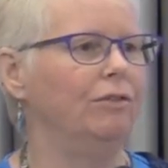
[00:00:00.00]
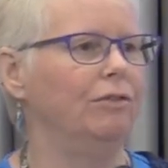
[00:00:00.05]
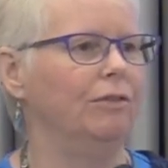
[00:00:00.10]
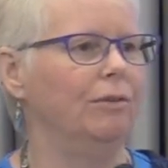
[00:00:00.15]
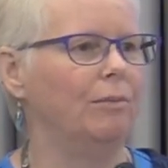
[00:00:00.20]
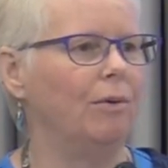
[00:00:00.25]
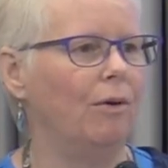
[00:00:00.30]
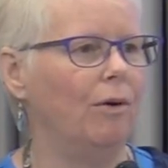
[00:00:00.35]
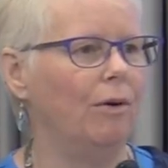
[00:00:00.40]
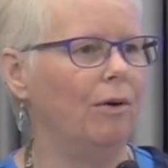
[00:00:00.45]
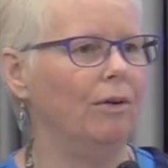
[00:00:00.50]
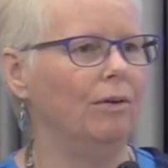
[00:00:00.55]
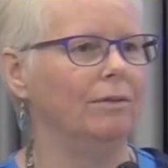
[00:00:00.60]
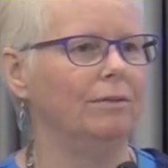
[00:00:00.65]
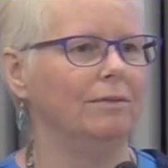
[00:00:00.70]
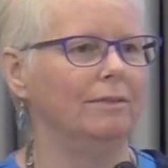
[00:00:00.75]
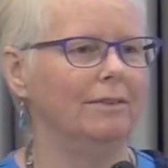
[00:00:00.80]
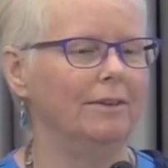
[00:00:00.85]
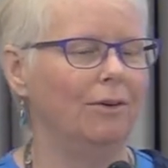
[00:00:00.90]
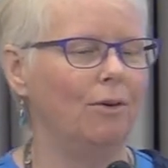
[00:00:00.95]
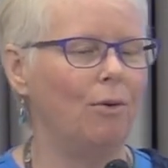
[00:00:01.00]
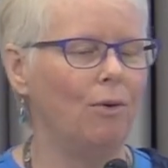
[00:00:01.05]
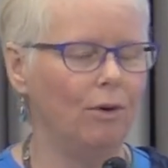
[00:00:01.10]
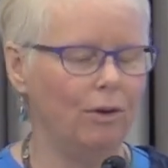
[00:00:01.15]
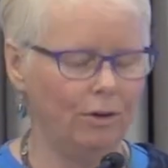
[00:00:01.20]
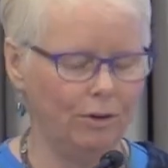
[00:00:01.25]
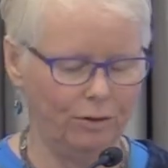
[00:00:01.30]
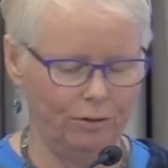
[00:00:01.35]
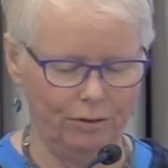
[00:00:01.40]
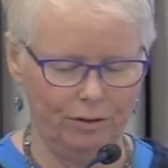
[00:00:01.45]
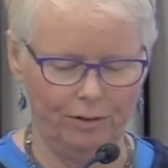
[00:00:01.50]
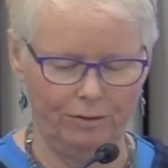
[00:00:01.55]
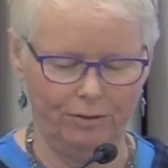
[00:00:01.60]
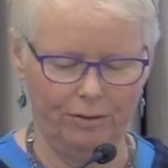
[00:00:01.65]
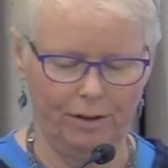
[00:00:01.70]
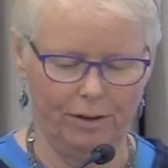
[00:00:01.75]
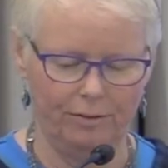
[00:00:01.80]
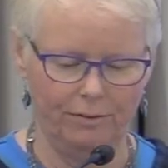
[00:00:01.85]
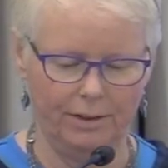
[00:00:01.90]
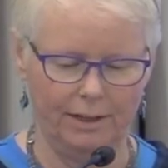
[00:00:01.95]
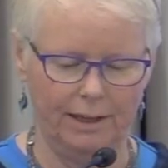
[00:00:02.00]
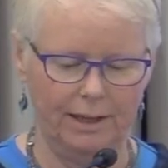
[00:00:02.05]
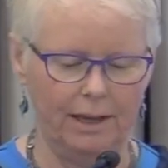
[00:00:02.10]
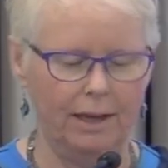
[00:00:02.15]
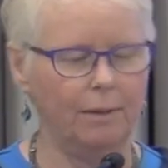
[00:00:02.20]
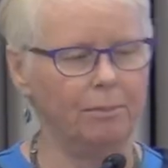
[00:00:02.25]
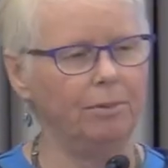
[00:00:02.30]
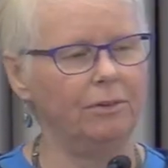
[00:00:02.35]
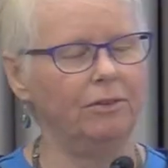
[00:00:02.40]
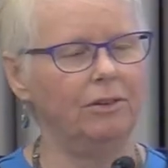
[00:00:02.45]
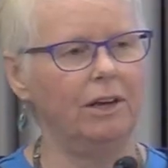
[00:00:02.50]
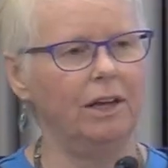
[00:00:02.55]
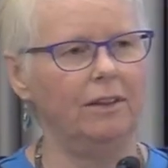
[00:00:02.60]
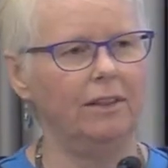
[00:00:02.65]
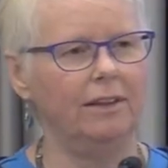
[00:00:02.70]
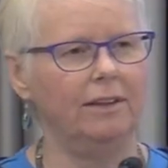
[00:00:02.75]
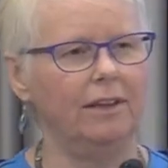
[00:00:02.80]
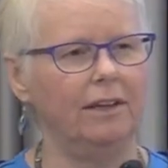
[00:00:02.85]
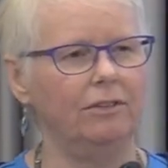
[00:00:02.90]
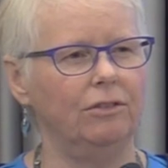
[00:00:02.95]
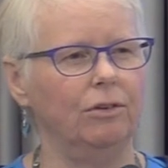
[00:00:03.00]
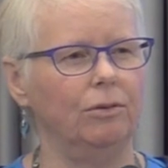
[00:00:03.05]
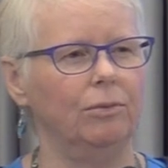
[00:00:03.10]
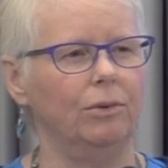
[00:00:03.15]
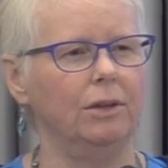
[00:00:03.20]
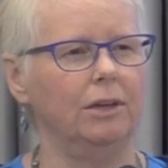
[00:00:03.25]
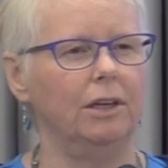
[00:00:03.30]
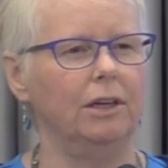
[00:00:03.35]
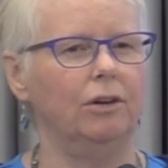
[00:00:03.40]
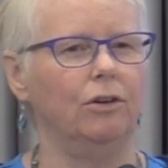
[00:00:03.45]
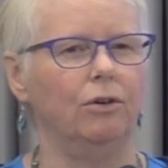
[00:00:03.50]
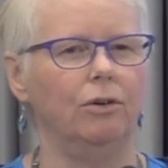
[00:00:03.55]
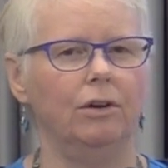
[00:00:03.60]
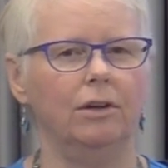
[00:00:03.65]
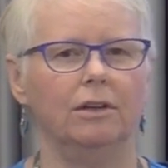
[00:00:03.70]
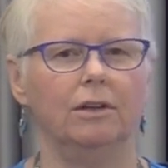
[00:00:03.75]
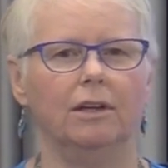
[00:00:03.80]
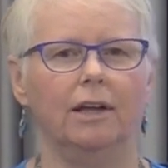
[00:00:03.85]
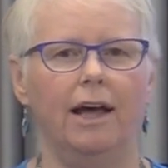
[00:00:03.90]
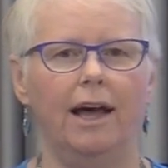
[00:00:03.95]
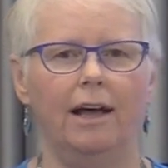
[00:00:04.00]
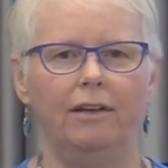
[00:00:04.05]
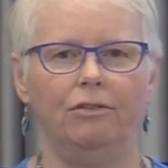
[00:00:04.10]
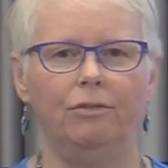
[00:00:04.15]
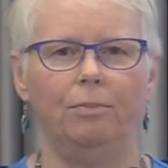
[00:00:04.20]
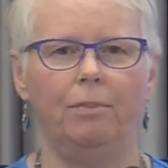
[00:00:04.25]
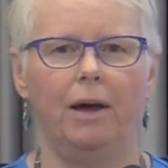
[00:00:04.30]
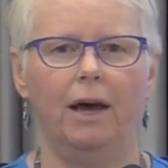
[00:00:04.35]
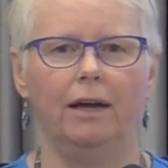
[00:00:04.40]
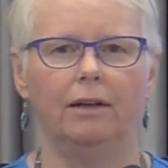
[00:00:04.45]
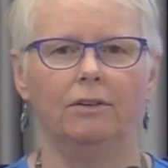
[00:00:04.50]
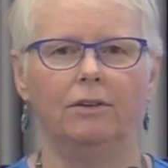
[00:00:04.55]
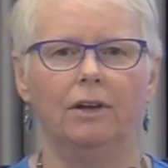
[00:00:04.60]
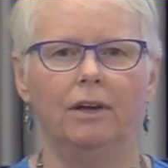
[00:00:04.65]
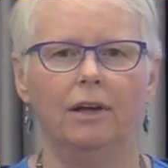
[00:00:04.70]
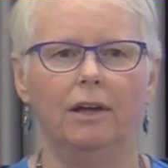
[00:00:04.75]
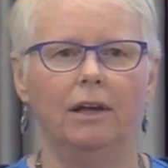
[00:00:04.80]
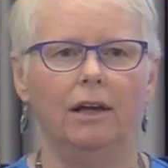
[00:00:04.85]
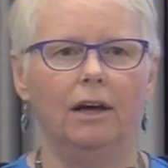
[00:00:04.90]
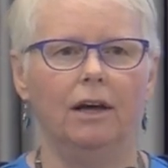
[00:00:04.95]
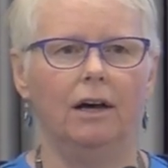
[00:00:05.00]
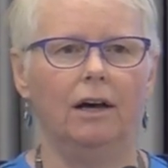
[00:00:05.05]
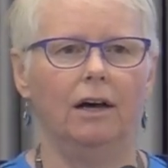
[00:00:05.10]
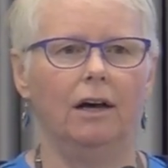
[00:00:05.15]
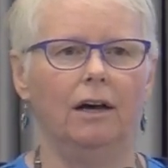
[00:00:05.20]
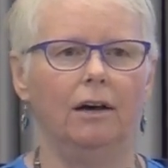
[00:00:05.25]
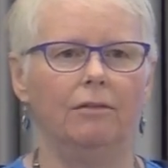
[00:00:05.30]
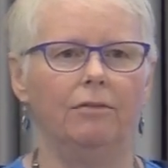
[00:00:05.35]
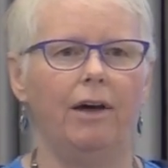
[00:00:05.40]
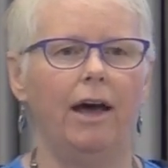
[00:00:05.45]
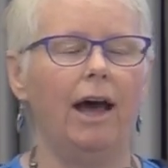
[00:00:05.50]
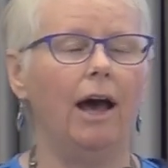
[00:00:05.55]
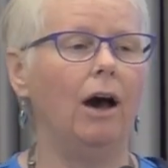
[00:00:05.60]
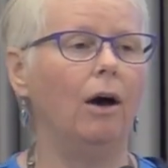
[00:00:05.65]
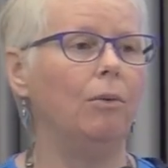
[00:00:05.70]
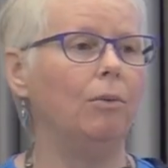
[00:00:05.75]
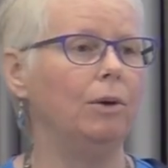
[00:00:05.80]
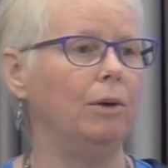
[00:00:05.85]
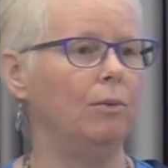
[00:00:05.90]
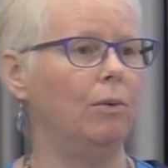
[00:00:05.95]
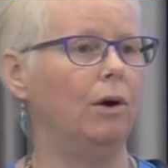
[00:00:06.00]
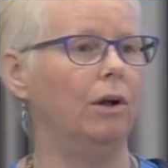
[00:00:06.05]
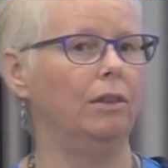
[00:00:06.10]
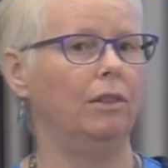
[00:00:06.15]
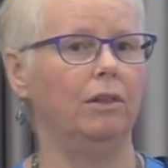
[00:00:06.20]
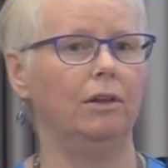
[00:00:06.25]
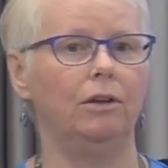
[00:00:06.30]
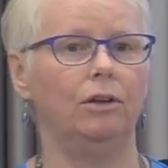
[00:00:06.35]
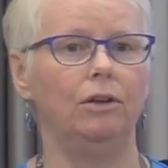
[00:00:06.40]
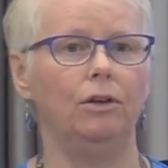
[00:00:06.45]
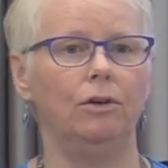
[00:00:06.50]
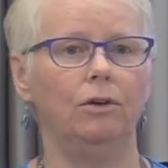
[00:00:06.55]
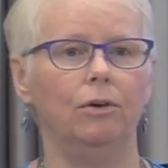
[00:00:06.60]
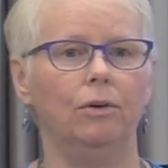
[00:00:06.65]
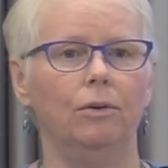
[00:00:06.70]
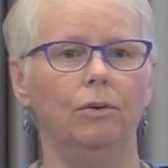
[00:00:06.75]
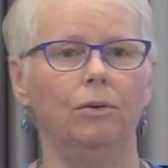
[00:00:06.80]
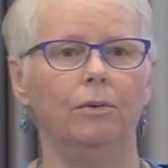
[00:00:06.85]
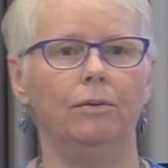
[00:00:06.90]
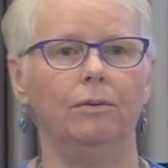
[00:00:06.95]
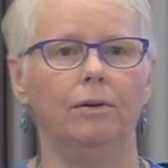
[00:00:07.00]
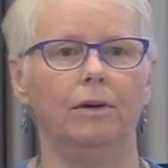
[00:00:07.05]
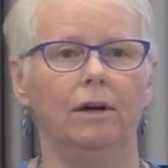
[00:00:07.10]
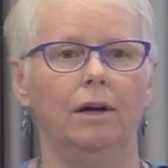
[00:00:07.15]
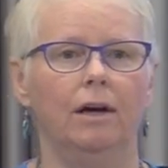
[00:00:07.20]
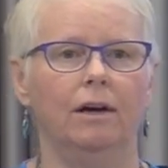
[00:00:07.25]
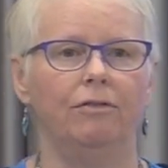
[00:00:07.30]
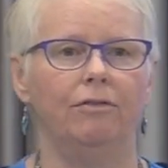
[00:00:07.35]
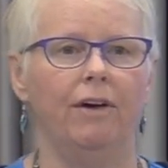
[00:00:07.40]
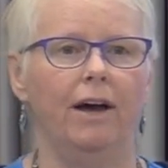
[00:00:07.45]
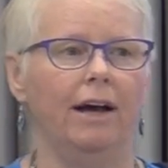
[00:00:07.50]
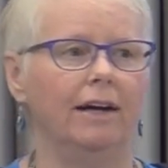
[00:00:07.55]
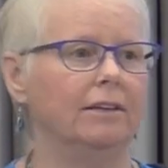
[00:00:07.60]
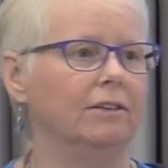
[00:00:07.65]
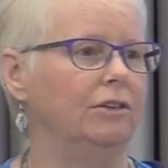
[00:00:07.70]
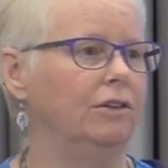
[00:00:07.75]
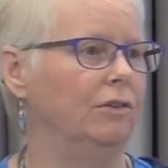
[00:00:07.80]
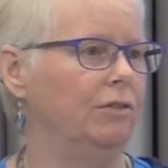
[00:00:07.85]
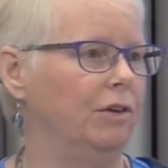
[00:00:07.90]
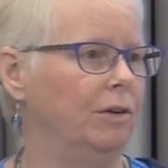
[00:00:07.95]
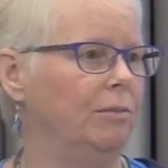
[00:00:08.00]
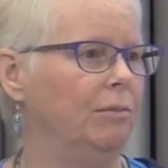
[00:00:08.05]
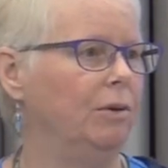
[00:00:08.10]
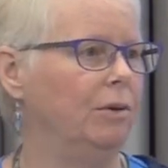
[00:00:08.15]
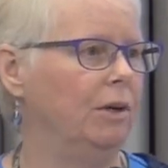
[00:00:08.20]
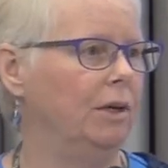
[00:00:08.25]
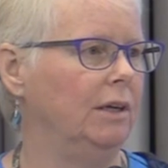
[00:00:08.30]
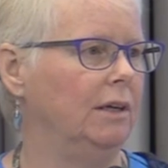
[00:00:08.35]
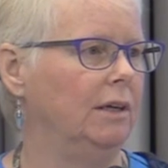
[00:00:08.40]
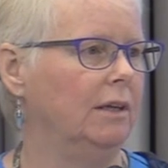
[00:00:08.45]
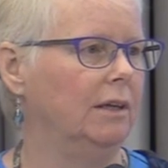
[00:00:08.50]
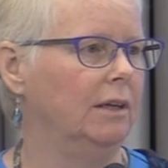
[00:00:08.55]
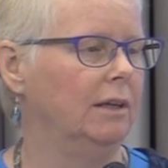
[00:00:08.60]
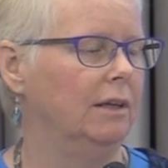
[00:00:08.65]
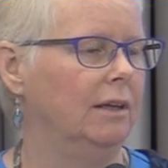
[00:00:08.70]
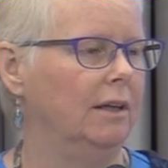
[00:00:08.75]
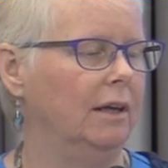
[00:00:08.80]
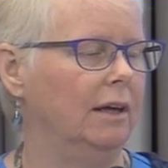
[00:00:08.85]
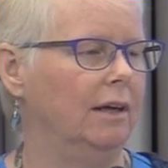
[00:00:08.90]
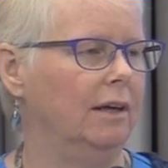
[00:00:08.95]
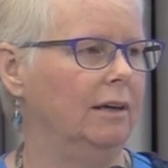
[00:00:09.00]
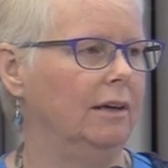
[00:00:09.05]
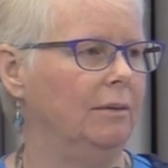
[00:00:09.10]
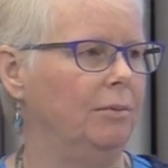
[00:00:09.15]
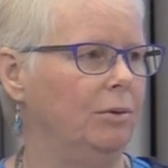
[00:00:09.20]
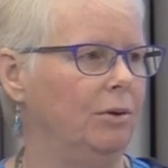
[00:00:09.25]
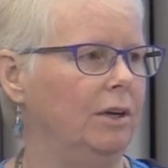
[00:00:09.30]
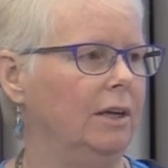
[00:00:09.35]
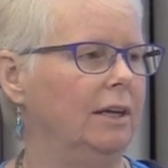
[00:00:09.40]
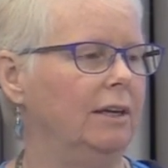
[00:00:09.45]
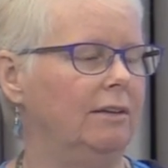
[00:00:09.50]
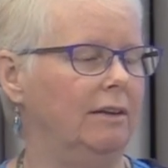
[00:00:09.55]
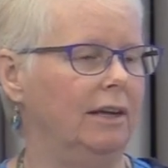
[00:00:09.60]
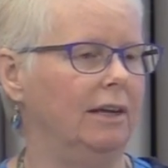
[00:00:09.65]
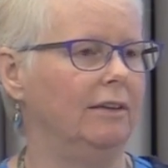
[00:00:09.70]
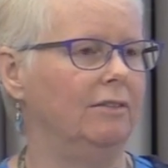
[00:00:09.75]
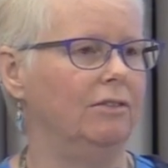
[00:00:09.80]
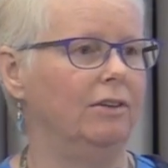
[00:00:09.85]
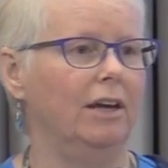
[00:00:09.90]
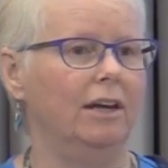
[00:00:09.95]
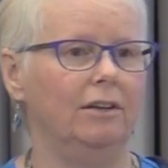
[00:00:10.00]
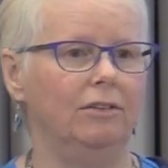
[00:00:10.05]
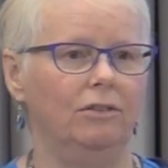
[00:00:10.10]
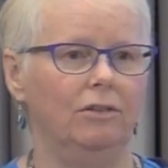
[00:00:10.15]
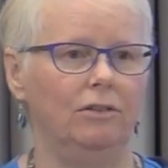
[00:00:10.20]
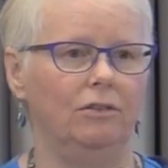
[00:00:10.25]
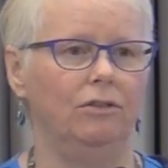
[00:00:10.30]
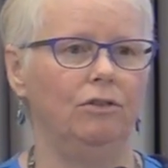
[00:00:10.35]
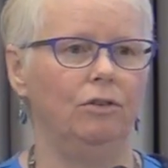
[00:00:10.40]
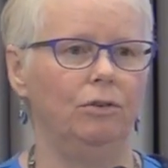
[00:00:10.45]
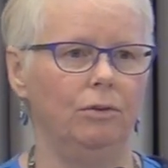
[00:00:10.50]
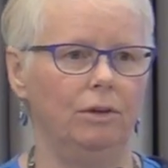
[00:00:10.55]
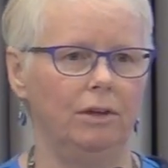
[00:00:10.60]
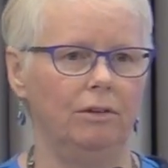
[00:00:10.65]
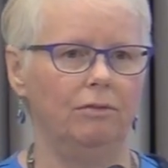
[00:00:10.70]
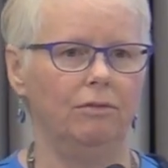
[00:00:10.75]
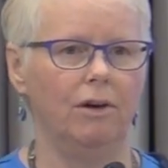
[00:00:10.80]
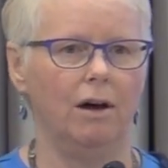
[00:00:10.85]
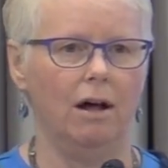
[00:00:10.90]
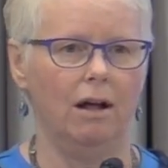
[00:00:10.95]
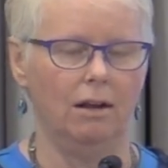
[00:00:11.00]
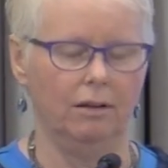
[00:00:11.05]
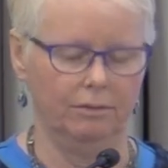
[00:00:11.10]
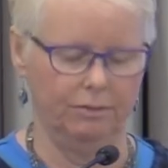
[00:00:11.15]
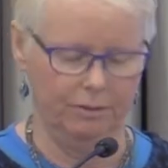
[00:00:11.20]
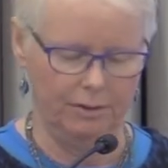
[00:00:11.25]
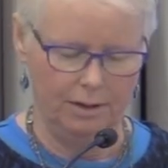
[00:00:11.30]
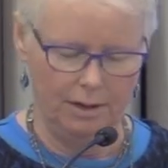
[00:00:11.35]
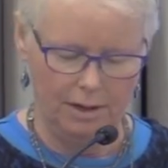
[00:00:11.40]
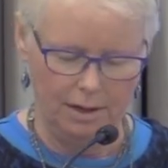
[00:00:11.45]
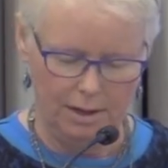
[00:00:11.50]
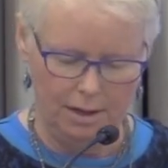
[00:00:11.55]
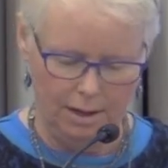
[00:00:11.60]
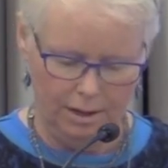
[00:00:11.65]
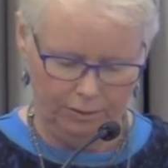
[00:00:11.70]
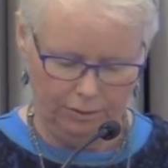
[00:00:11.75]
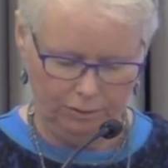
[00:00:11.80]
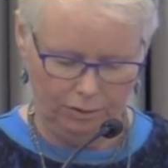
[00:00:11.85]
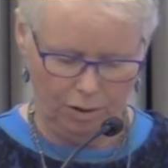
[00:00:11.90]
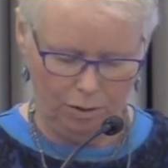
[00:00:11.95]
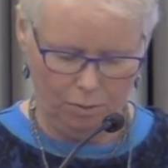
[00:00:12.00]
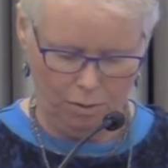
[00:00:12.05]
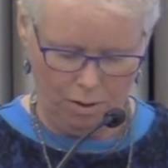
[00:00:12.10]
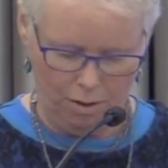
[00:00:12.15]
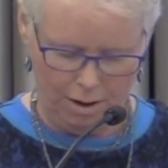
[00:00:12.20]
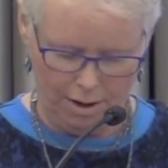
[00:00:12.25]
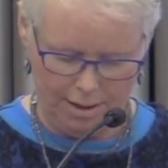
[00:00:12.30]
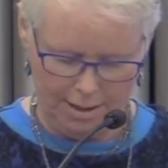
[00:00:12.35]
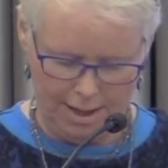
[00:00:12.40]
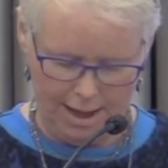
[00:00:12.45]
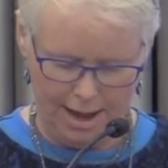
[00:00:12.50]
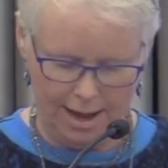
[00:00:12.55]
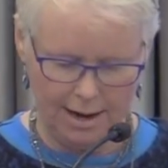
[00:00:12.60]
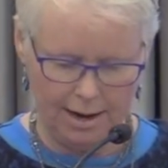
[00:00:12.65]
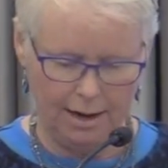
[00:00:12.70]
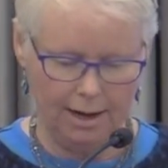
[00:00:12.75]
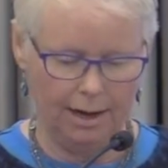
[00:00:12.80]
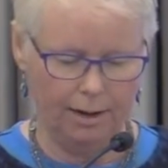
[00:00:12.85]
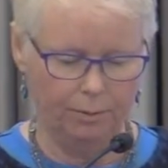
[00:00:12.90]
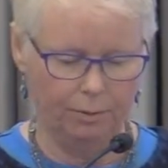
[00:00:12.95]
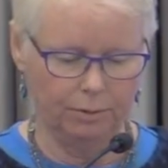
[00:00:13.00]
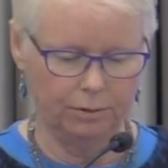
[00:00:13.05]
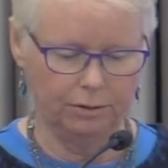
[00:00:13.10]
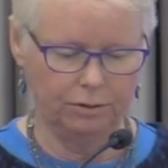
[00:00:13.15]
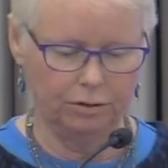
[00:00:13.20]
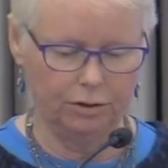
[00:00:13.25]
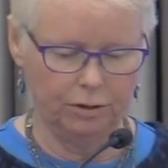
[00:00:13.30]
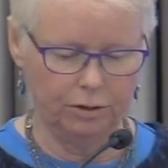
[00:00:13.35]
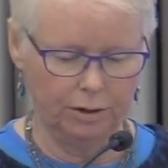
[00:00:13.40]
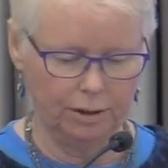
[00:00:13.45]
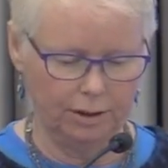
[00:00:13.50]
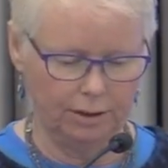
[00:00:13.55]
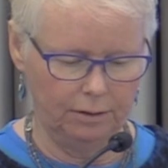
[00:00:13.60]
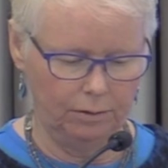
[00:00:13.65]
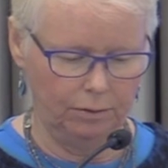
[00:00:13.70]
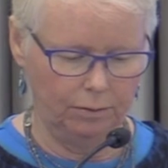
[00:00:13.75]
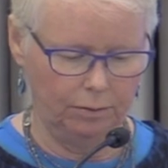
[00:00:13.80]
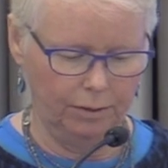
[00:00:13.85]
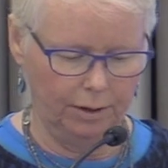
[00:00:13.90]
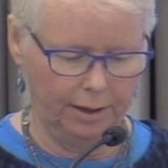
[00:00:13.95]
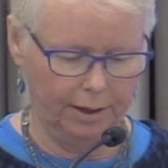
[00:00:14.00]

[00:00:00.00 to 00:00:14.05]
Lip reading: from all corners of the campus. And I think that's a really critical aspect of how we want the new Faculty of Computing and Data Sciences to evolve. So on that, I will turn it